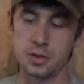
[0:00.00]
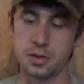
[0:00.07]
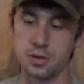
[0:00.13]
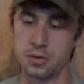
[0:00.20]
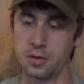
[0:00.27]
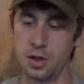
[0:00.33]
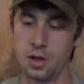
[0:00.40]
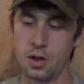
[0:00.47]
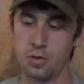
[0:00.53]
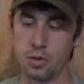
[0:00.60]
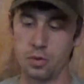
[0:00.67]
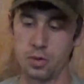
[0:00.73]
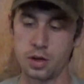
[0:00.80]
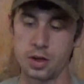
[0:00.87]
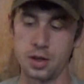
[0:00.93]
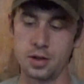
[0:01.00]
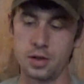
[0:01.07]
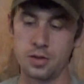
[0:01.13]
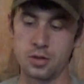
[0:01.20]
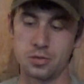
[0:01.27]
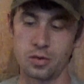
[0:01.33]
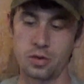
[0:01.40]
So what we're going to
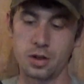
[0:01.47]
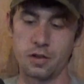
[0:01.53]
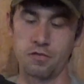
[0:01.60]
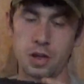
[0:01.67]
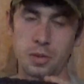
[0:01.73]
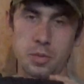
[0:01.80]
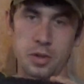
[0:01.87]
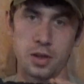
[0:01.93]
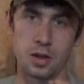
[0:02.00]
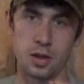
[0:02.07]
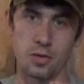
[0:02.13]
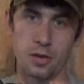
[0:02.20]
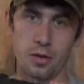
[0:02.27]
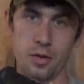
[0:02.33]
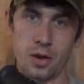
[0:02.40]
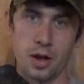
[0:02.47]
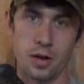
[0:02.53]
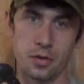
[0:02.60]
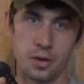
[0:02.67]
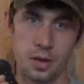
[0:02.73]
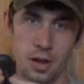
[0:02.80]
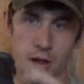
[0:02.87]
do is we're going to flip it the other way
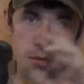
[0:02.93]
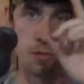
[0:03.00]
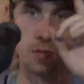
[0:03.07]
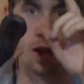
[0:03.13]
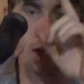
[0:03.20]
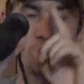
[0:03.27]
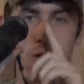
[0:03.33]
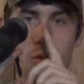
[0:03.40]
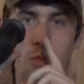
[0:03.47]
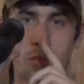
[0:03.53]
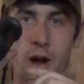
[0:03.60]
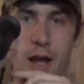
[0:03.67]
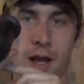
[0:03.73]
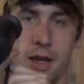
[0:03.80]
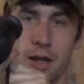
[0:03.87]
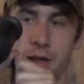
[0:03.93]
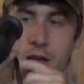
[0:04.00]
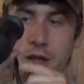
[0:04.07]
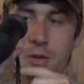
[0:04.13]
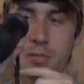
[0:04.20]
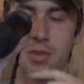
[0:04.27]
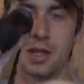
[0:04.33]
around, make a little bracket that
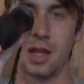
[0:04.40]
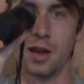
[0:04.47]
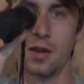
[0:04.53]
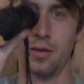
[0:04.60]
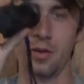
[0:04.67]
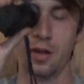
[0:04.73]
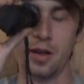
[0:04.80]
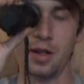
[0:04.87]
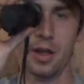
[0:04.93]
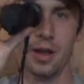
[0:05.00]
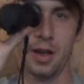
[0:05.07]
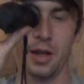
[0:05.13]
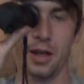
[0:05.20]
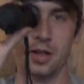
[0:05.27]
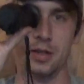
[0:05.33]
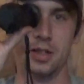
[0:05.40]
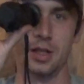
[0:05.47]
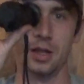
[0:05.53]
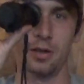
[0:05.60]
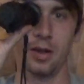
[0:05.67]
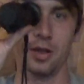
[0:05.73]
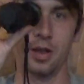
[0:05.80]
comes down, and it'll
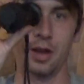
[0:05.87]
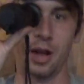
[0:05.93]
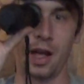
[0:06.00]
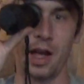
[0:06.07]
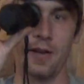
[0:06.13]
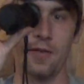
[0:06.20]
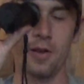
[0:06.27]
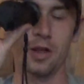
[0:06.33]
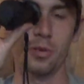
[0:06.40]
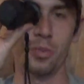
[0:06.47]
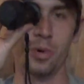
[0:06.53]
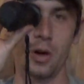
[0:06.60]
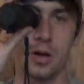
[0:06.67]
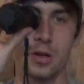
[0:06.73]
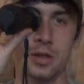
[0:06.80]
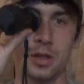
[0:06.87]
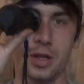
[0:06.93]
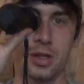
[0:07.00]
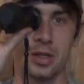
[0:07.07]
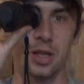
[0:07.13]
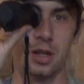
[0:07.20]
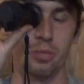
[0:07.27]
sit right there. I have all the parts, I
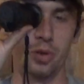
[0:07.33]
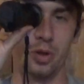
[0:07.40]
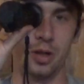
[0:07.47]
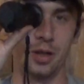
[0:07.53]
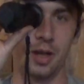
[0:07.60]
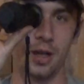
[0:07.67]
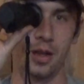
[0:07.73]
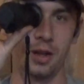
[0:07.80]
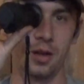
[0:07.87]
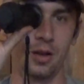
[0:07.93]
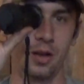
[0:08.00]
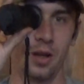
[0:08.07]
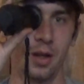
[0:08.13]
just need to put it together,